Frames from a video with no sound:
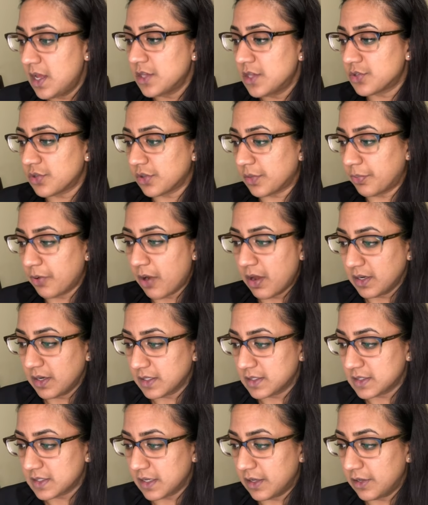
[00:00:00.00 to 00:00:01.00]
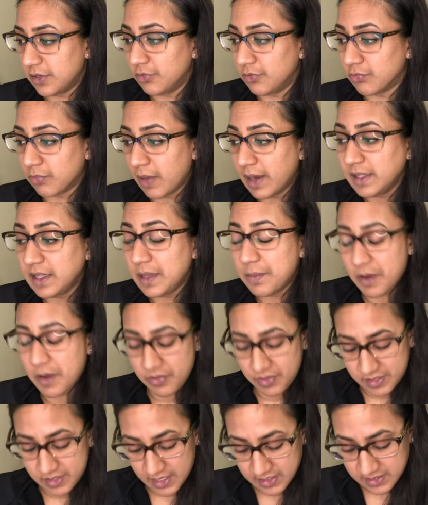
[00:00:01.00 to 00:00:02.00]
so the products rightly bear
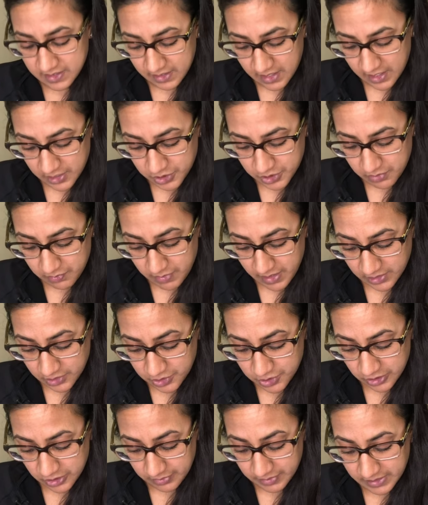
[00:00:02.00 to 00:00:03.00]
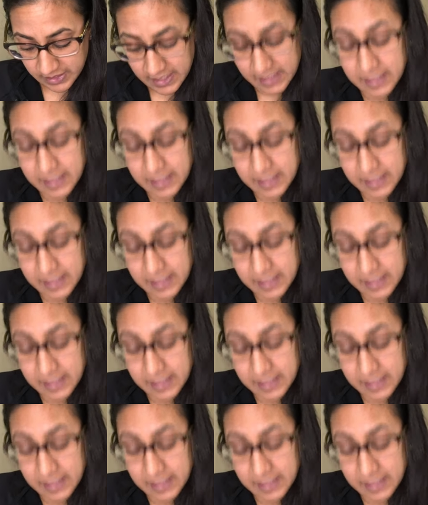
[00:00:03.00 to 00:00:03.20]
the designation made in Germany,